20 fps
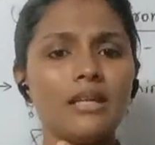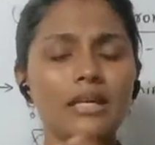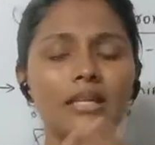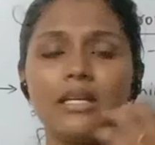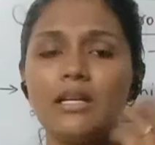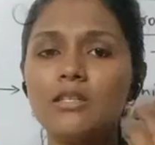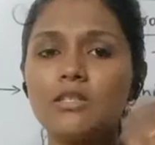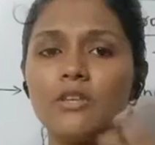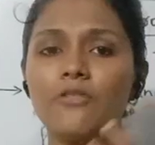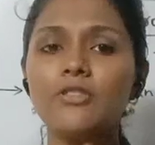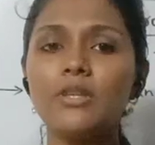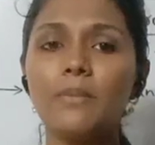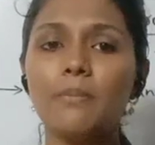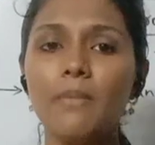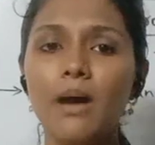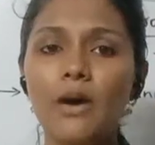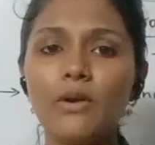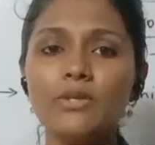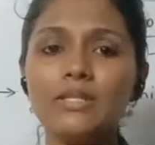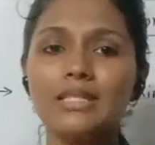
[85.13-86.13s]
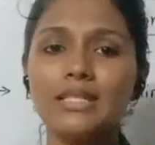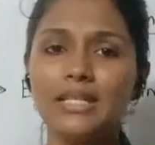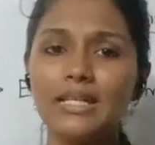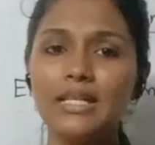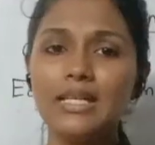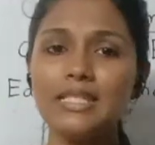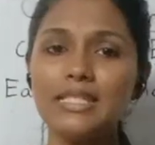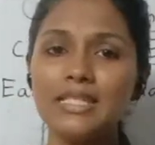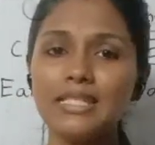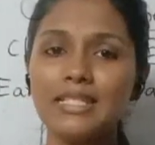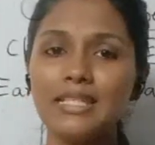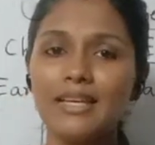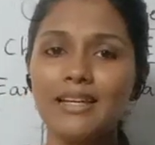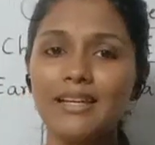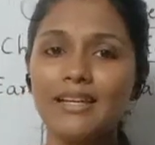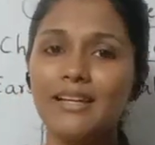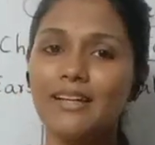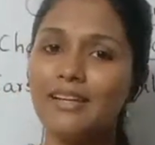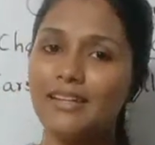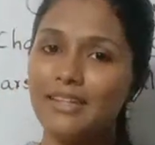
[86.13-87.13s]
ears of the mouse is,
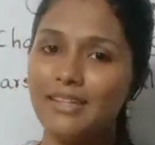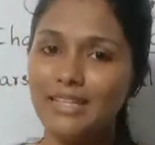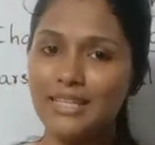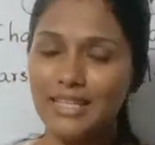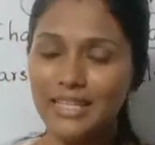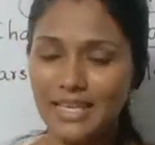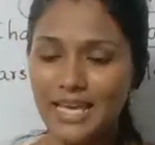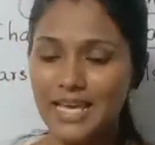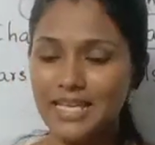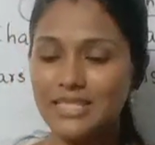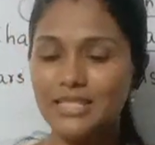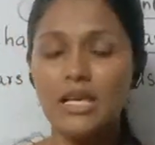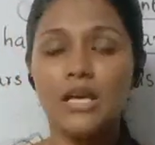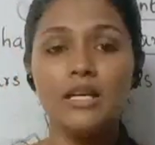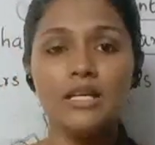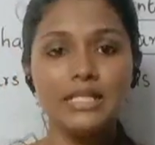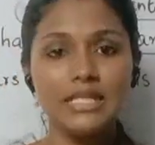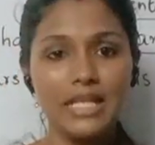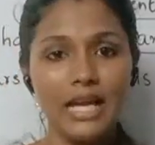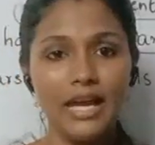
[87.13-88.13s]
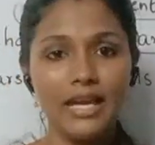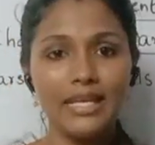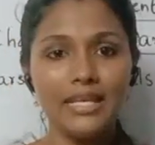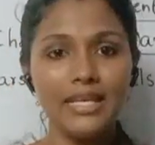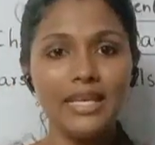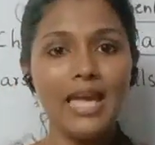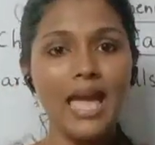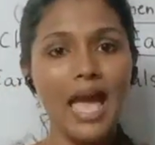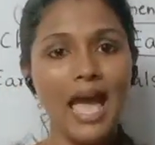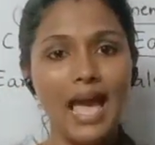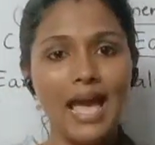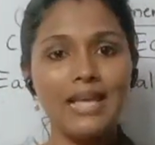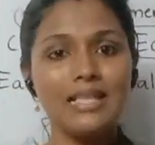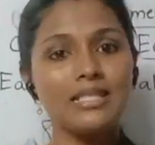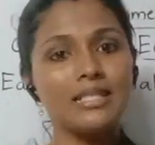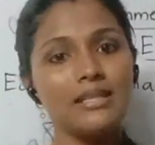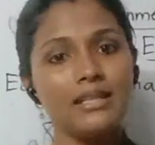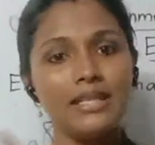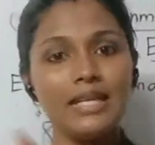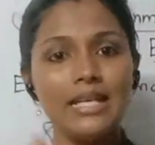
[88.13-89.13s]
yes, tiny as
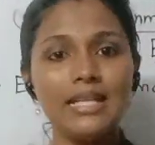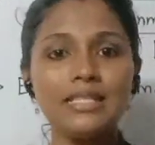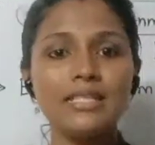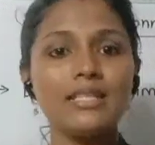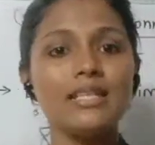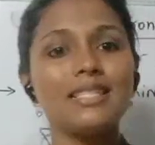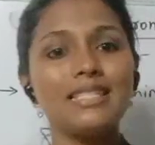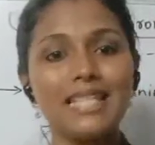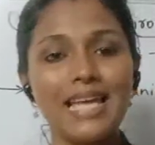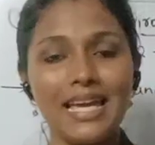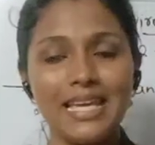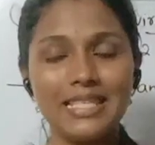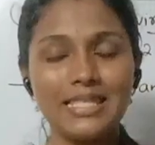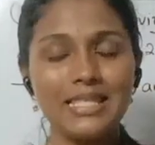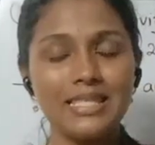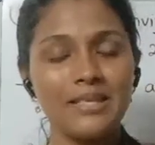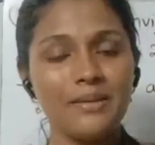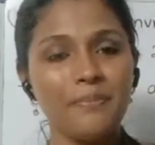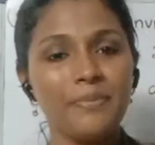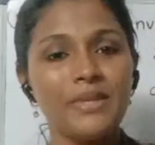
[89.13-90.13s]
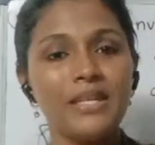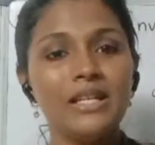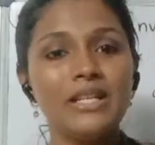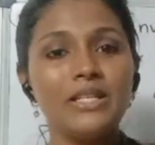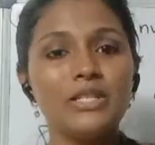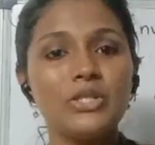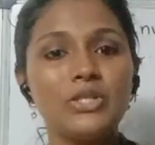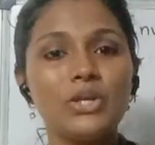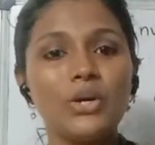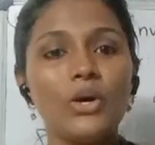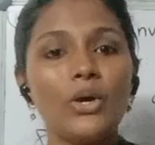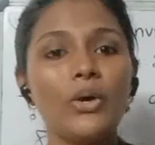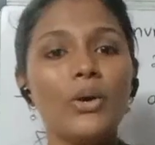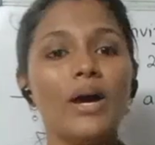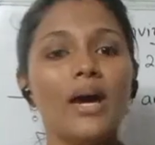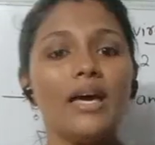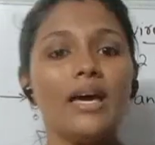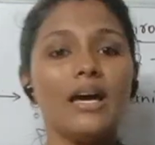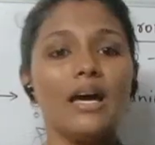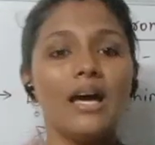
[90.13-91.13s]
its size. So,
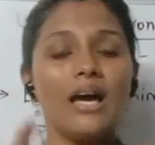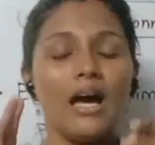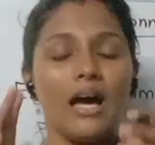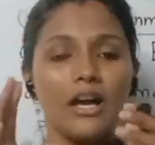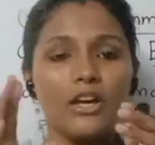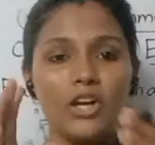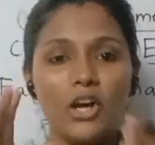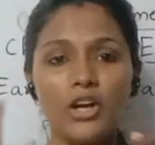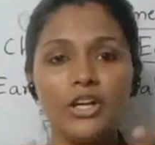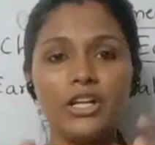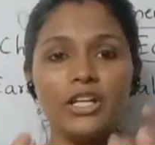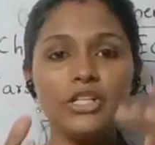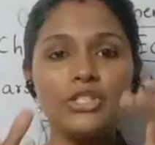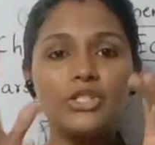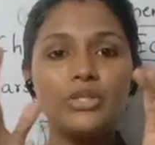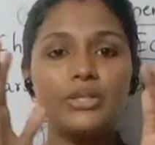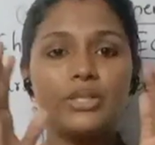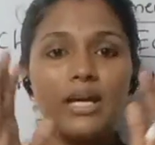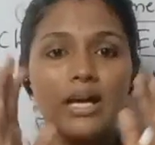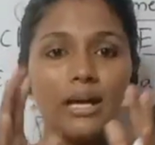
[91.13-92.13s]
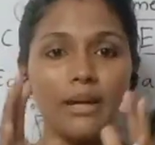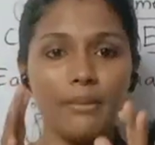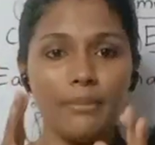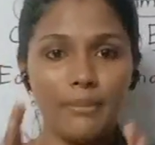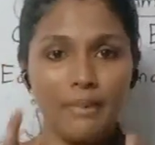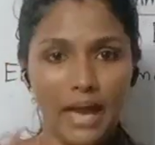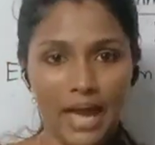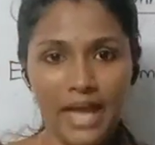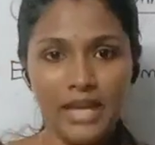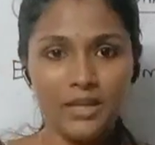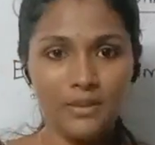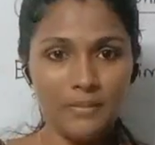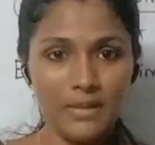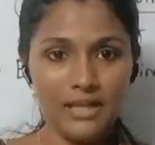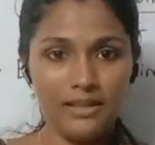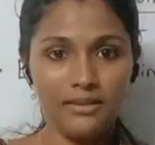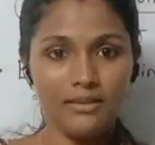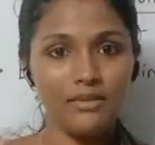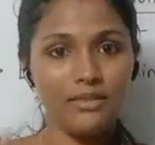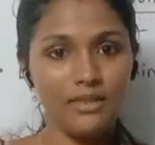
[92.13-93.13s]
according to the
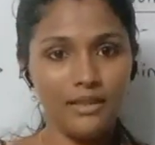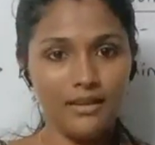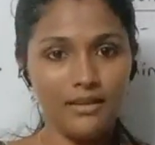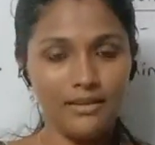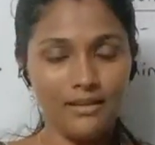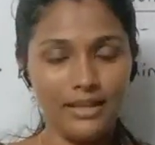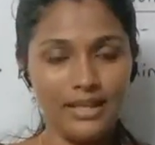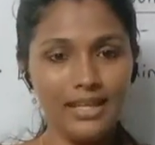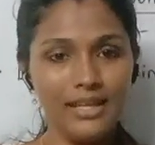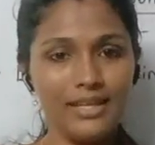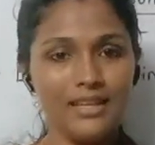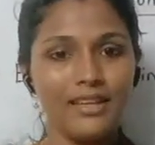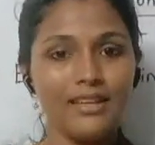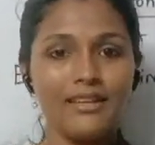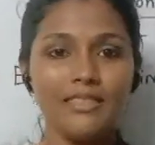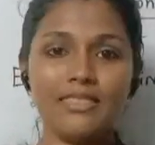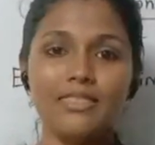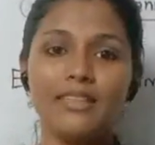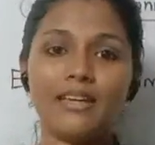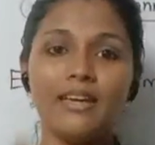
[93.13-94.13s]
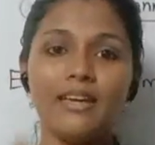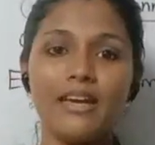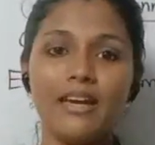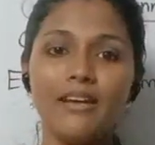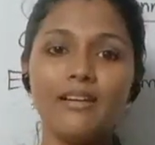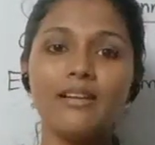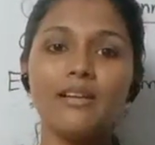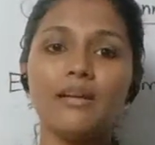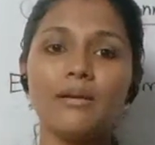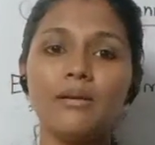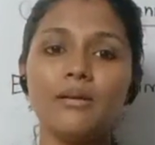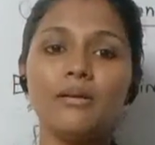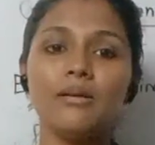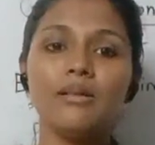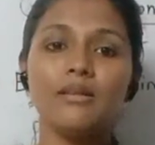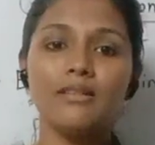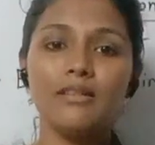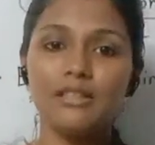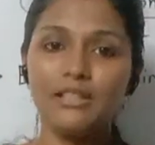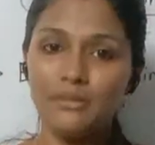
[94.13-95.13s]
animal theory, their
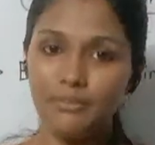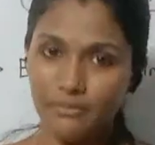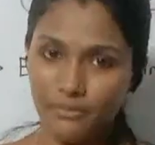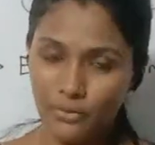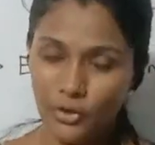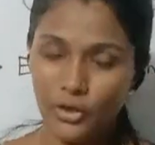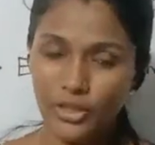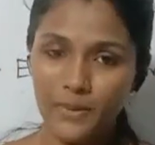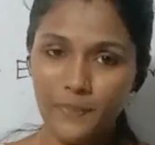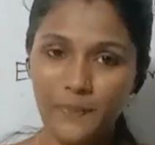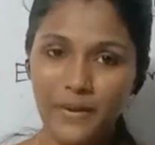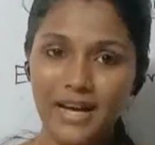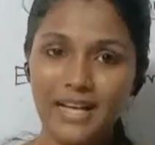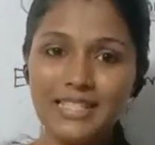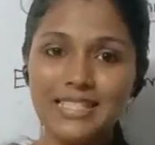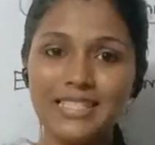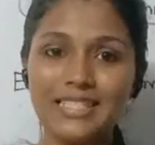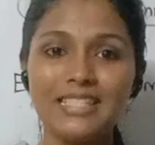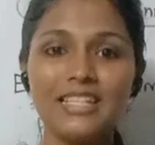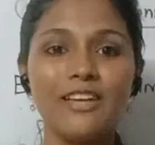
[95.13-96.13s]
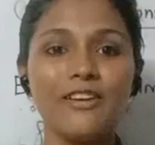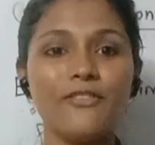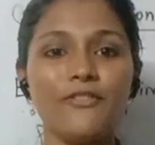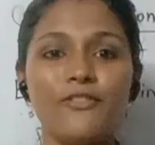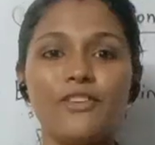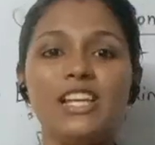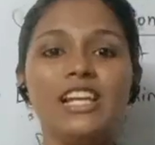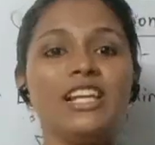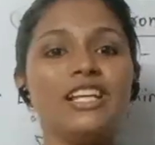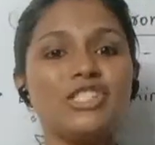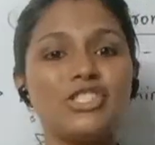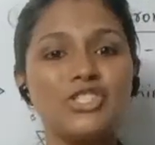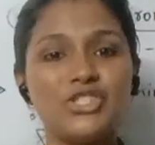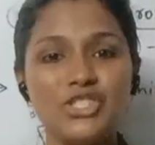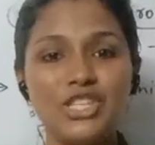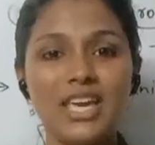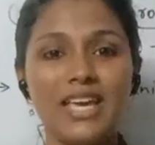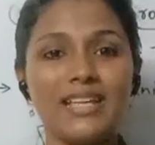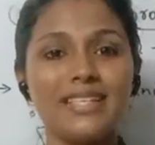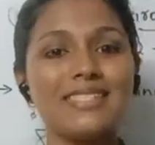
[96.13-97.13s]
body parts will
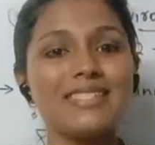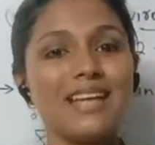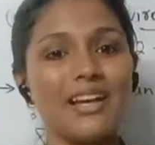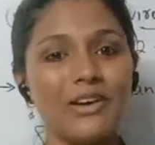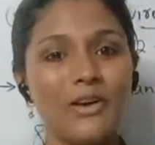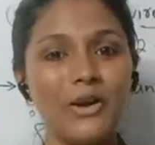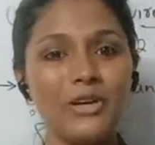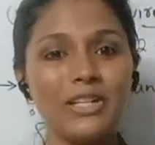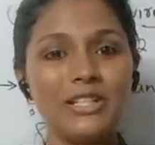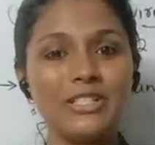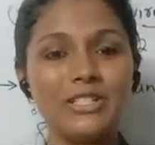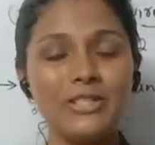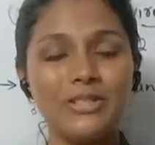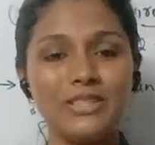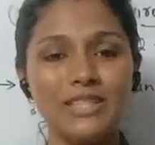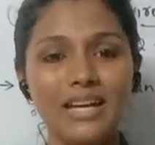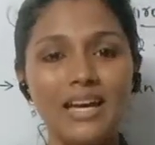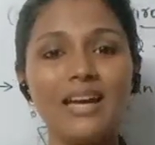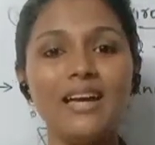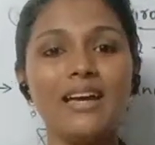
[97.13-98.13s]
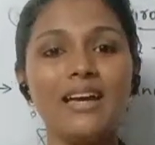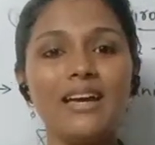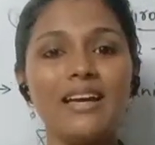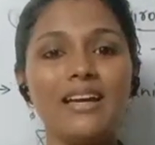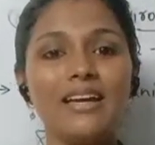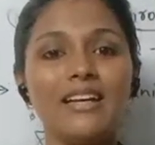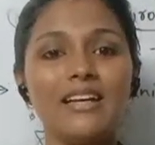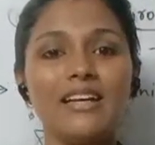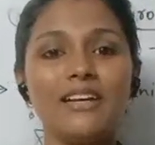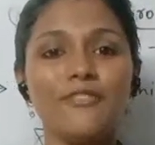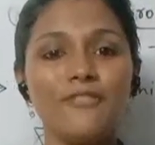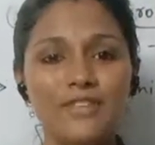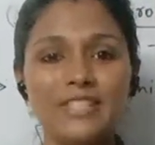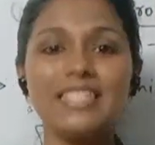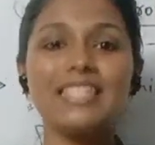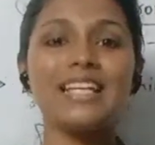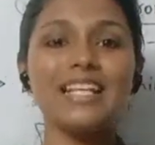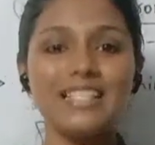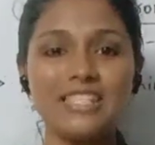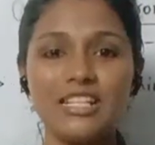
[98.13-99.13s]
change according to the
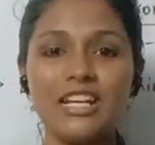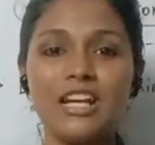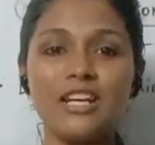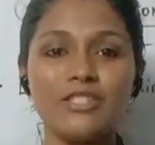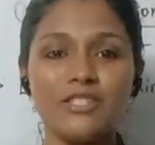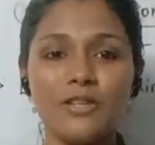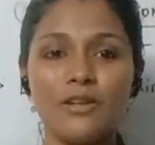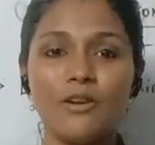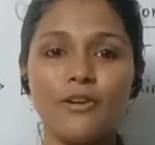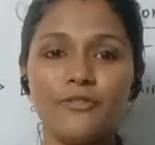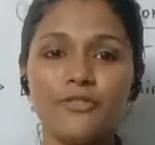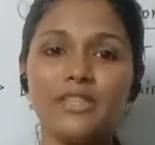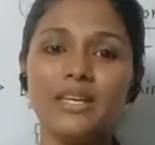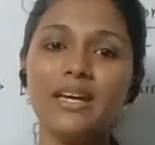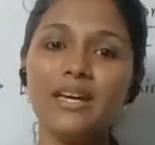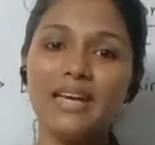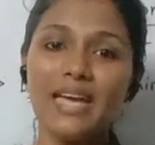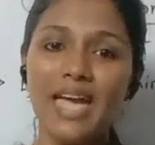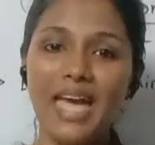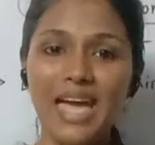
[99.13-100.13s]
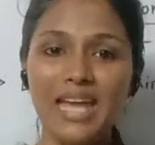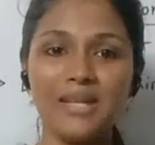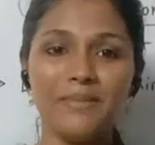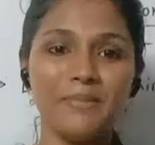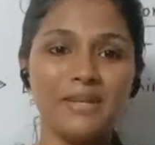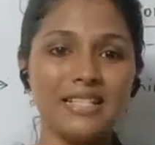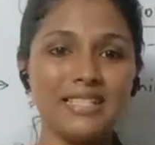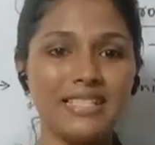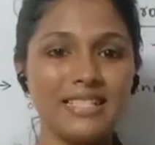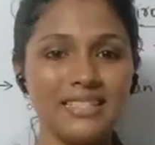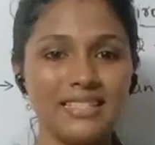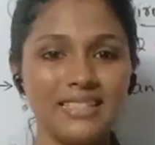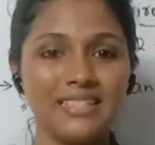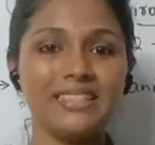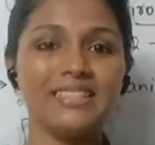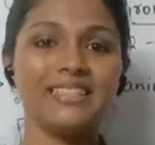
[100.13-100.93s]
physical structure of the animals.